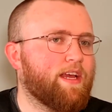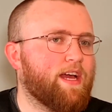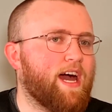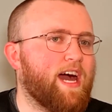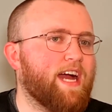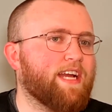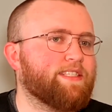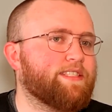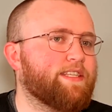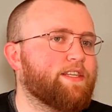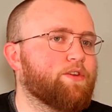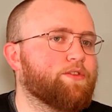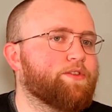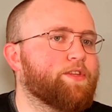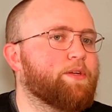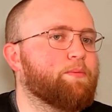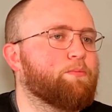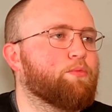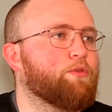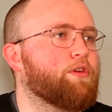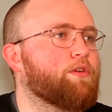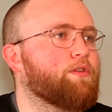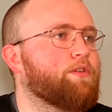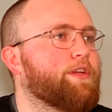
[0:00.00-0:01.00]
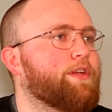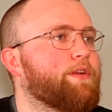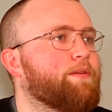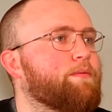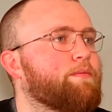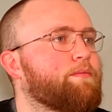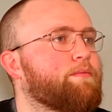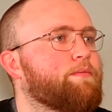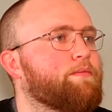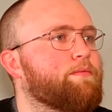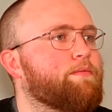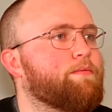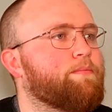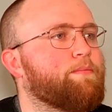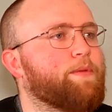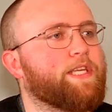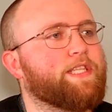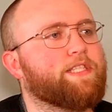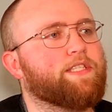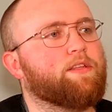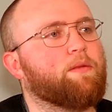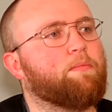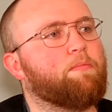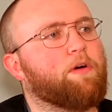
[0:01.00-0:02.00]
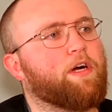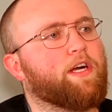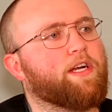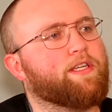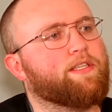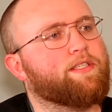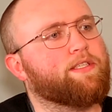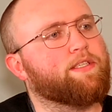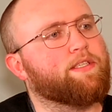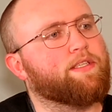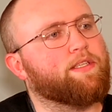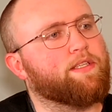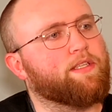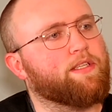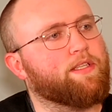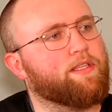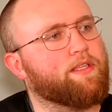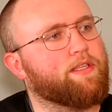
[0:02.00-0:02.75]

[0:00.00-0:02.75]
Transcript: still think Brooklyn beats the Bucks